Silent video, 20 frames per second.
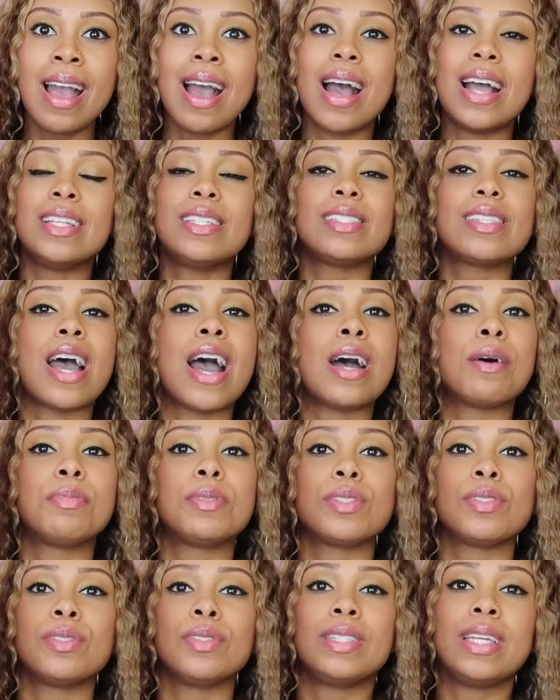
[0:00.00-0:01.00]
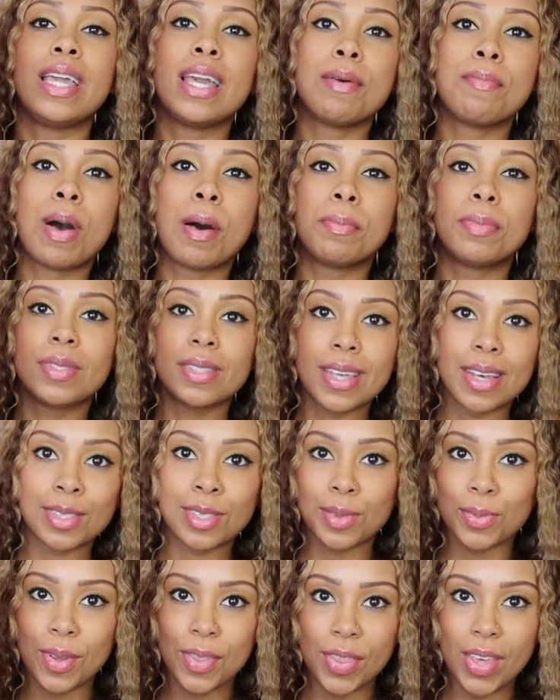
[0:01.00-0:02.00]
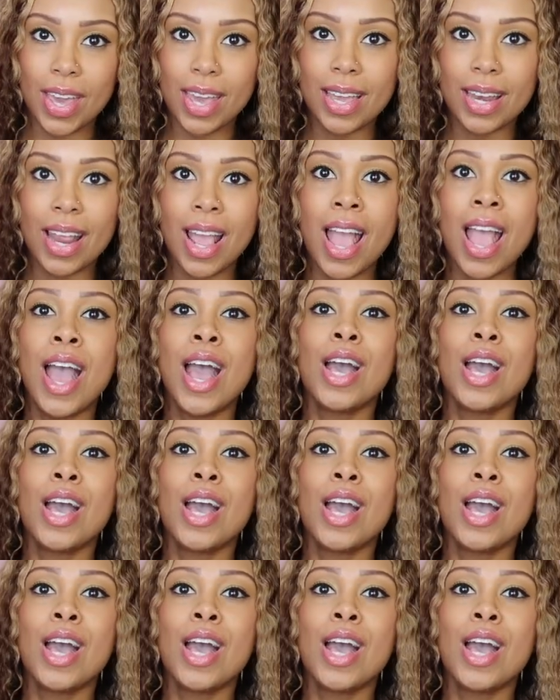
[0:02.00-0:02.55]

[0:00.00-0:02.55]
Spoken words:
I just absolutely am obsessed with it.